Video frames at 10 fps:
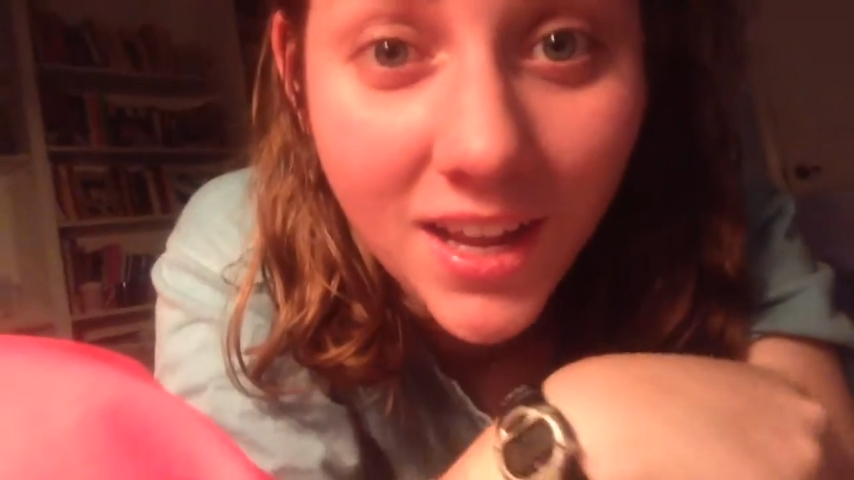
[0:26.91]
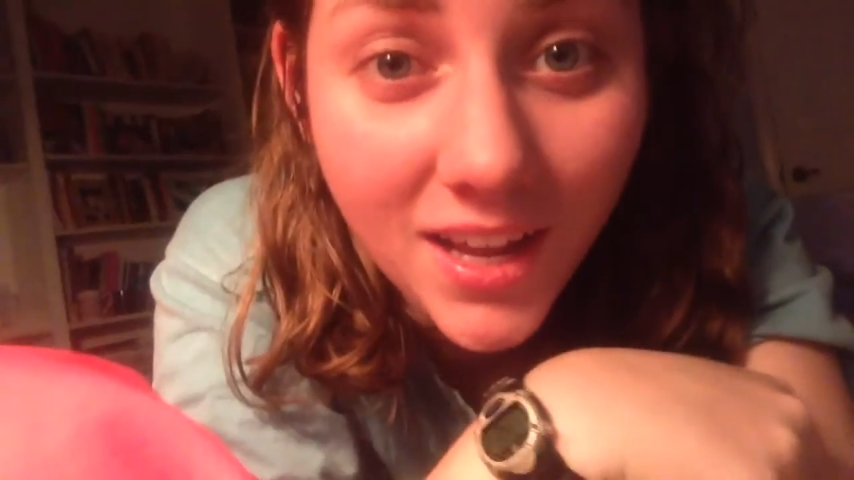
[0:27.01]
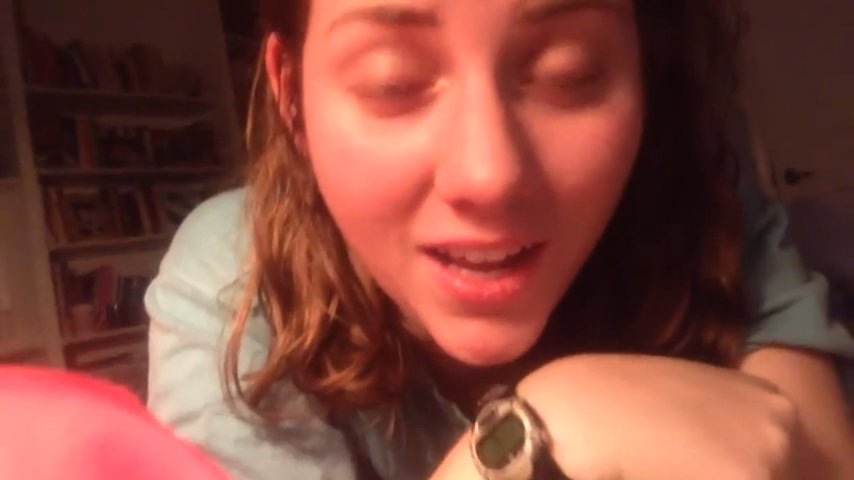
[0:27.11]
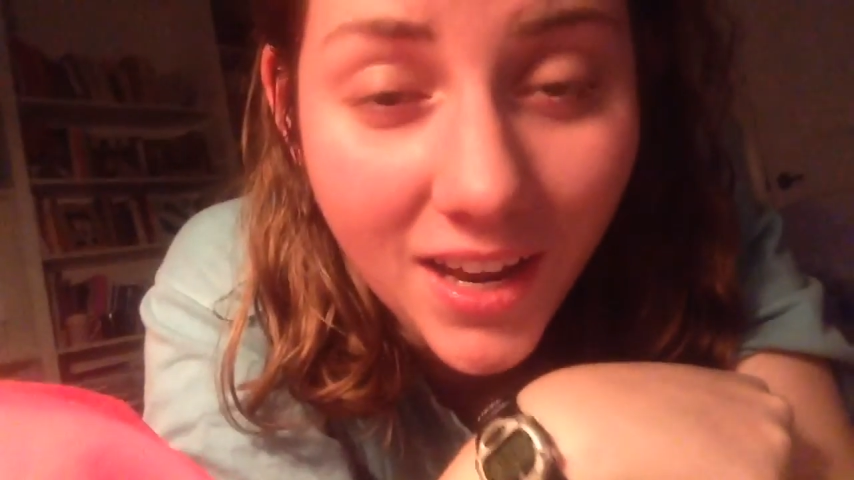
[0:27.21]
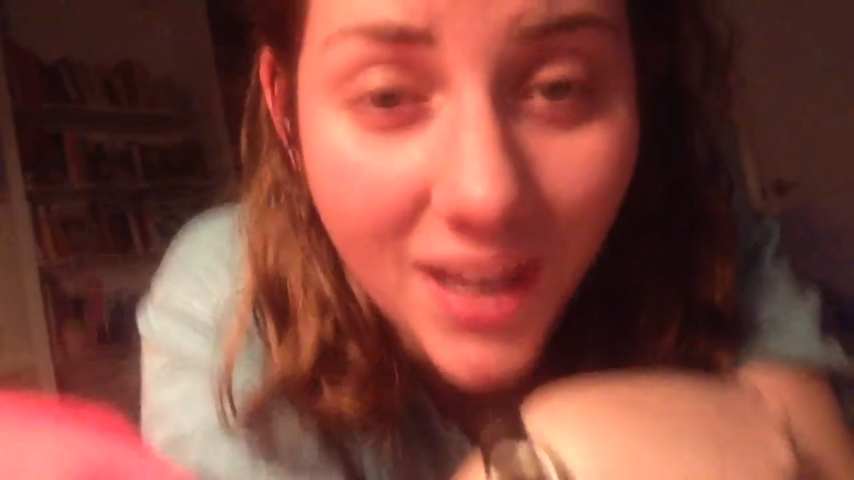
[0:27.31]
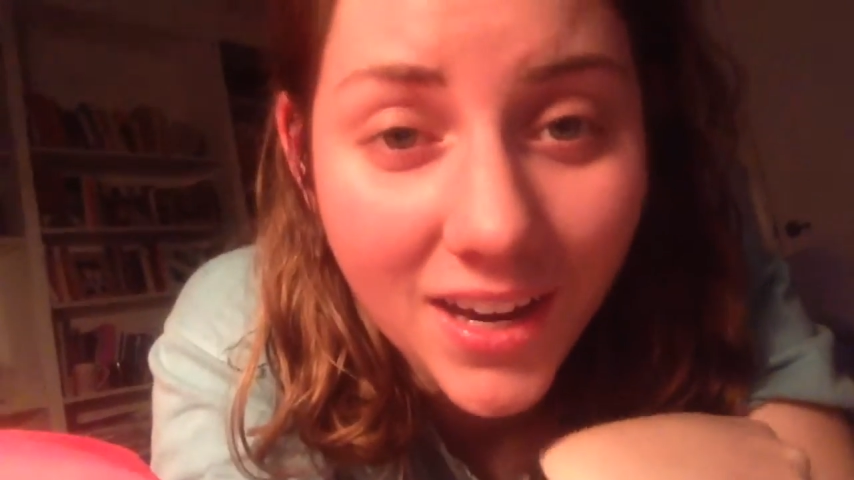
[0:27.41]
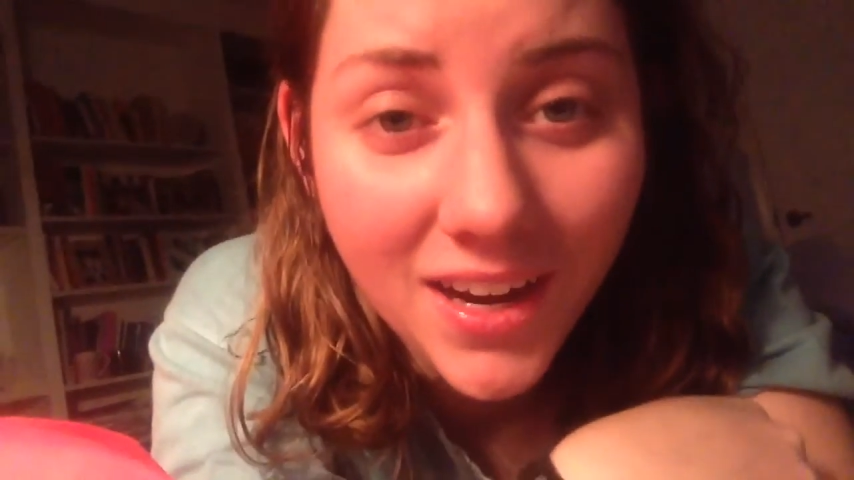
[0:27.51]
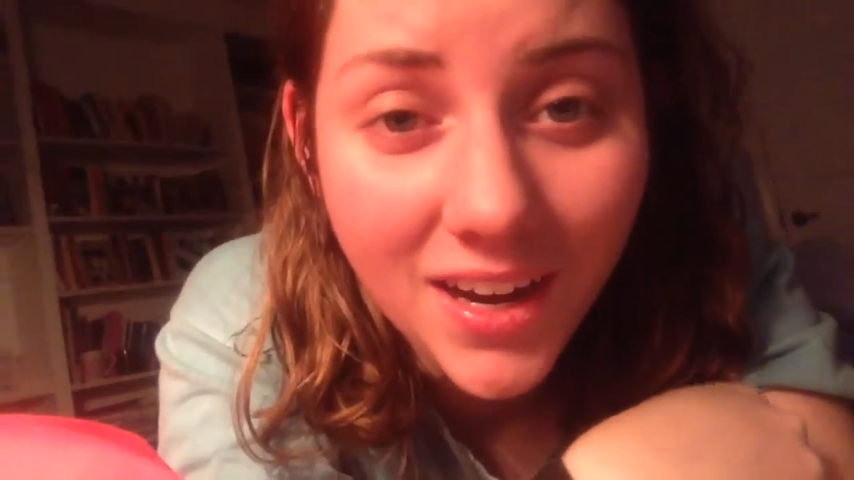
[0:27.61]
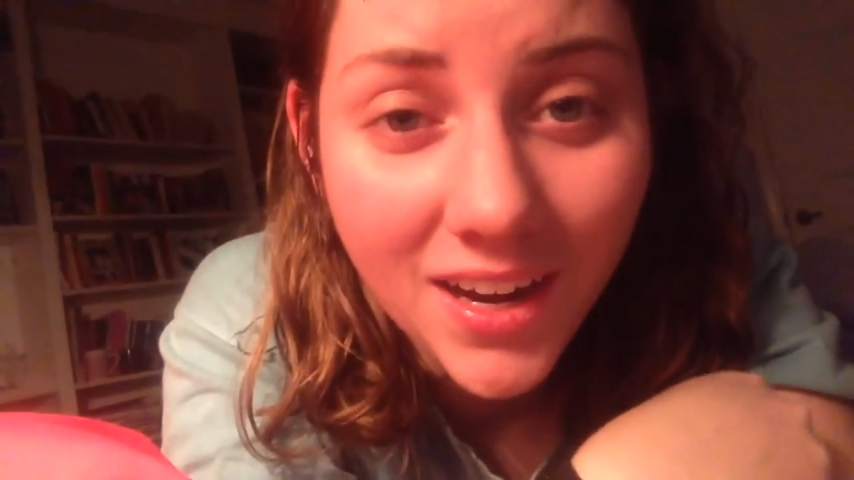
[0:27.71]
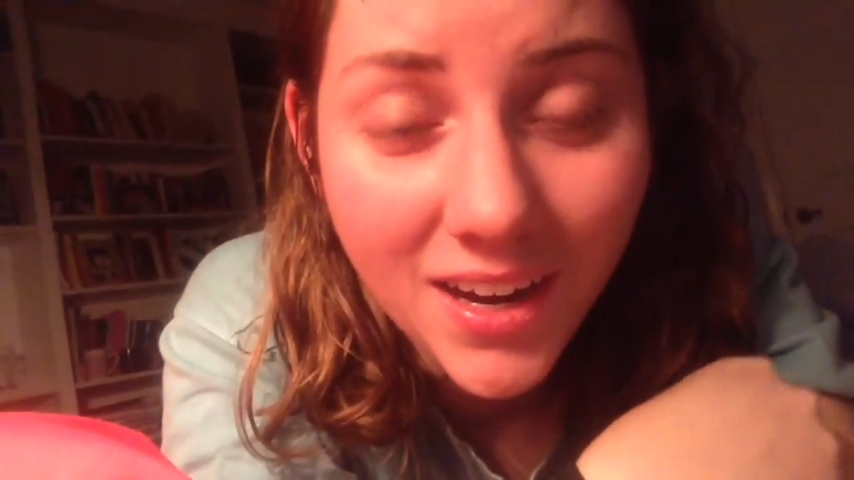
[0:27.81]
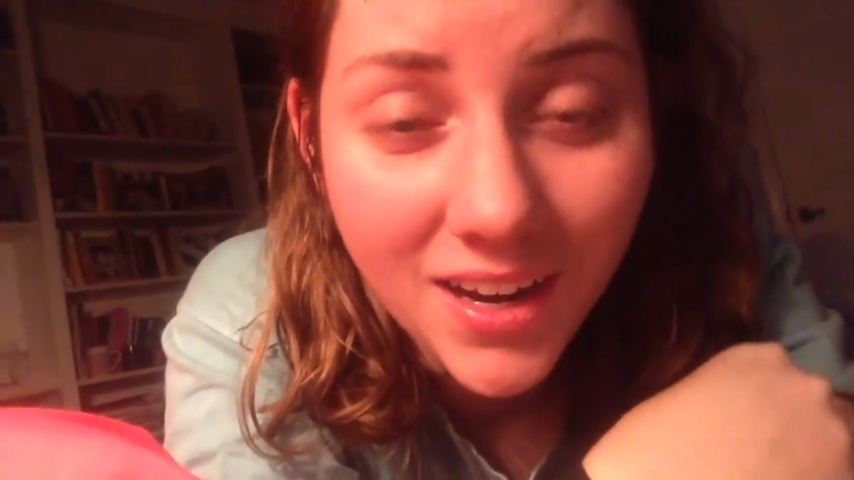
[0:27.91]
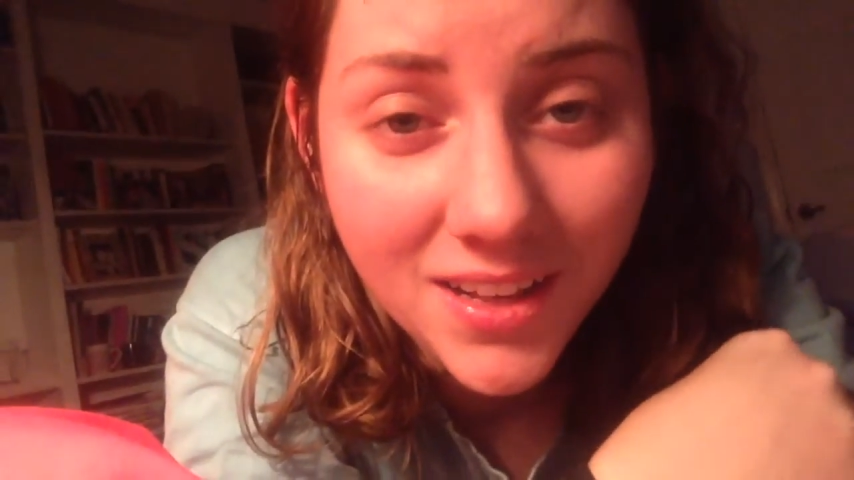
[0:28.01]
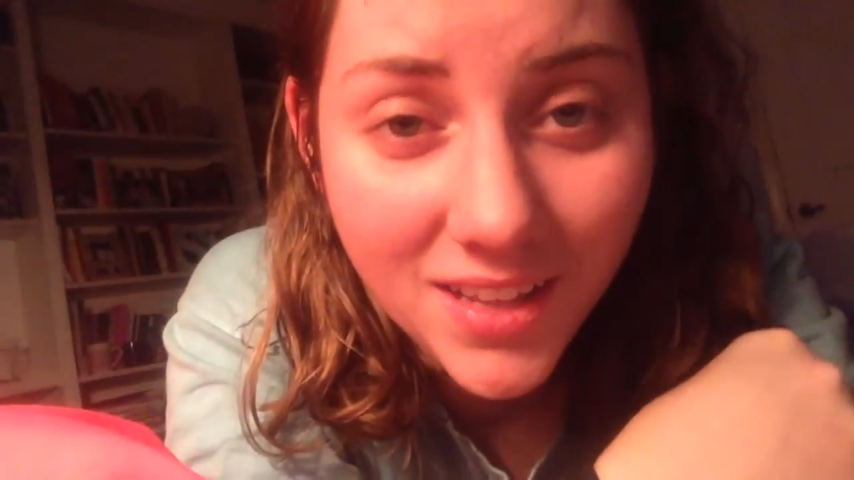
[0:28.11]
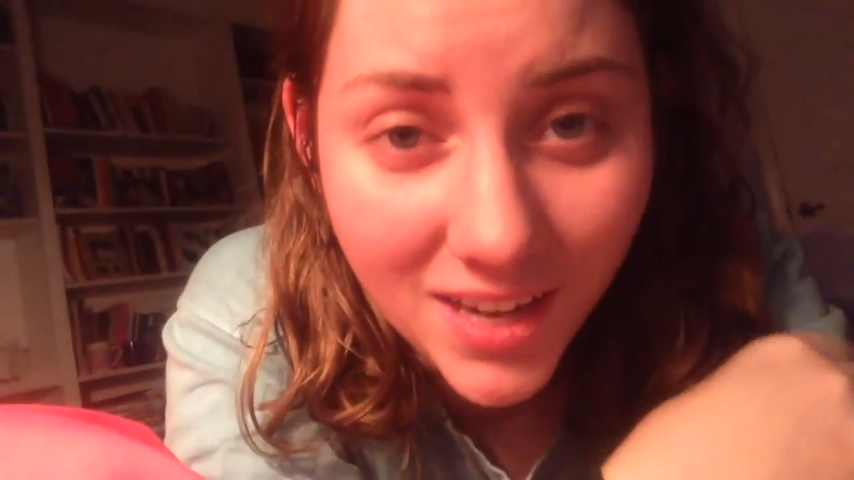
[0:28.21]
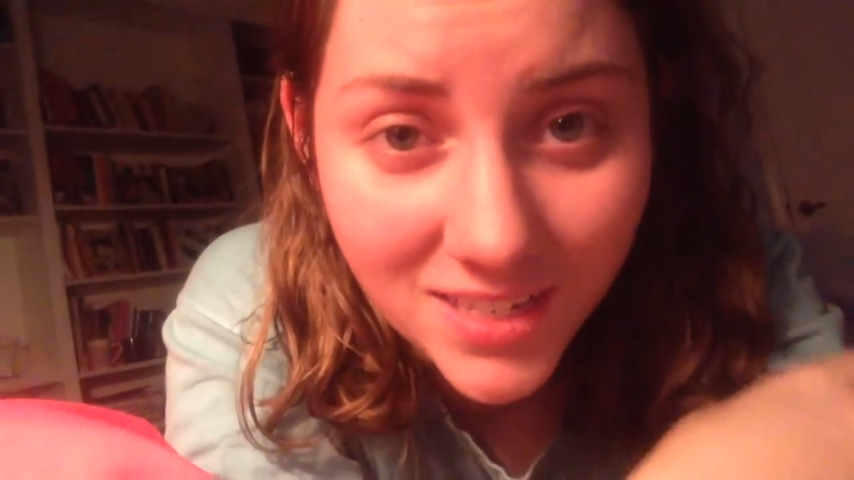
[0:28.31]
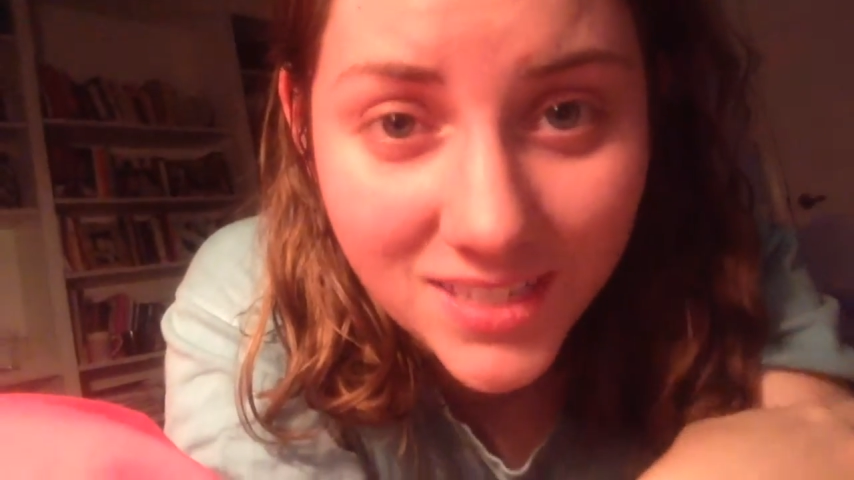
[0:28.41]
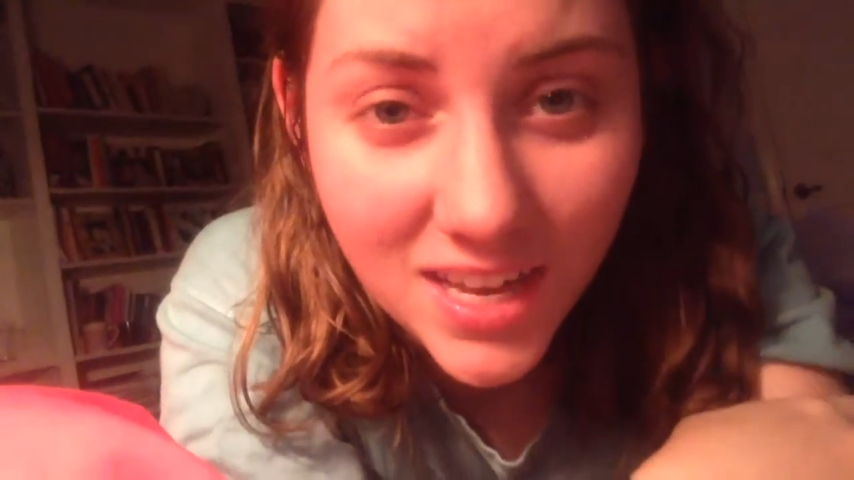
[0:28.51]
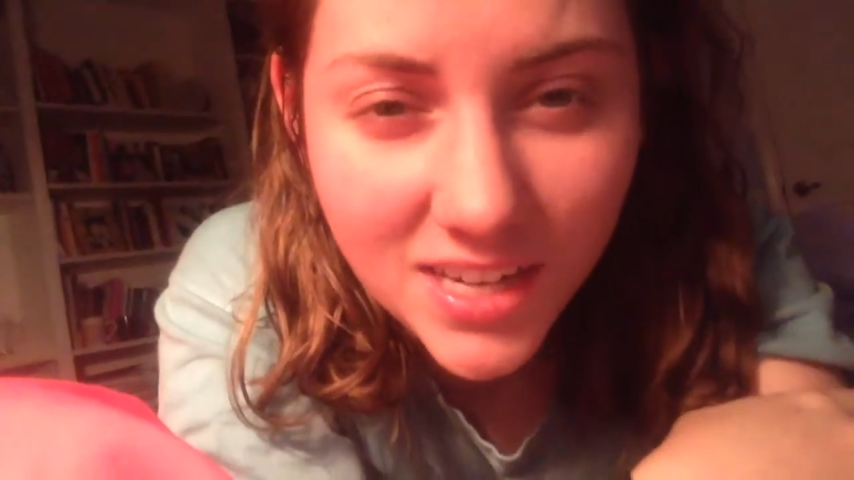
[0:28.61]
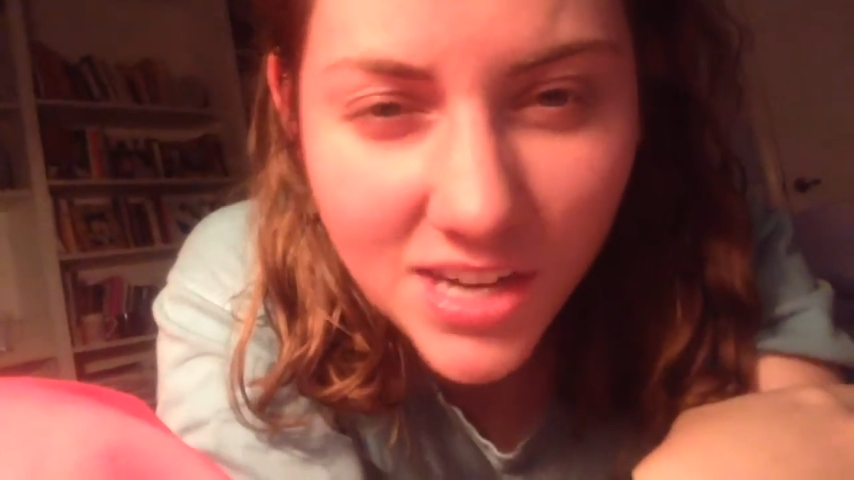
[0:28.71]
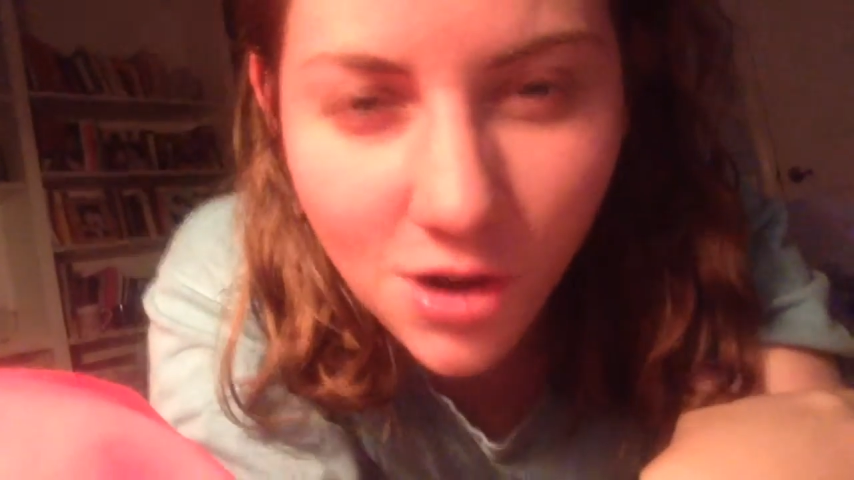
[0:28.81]
and then I
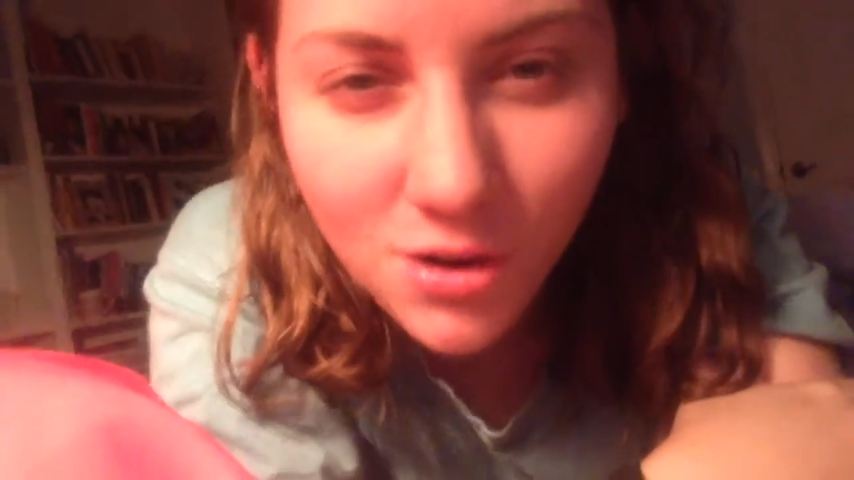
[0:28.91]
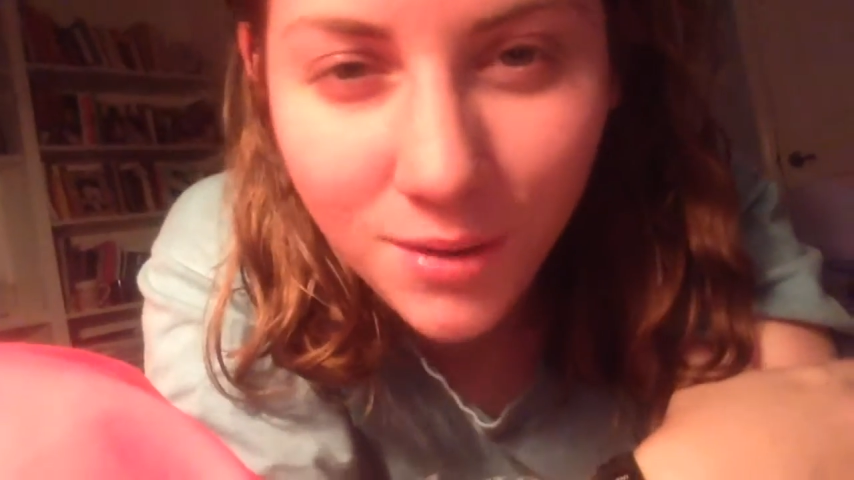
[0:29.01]
decided, no,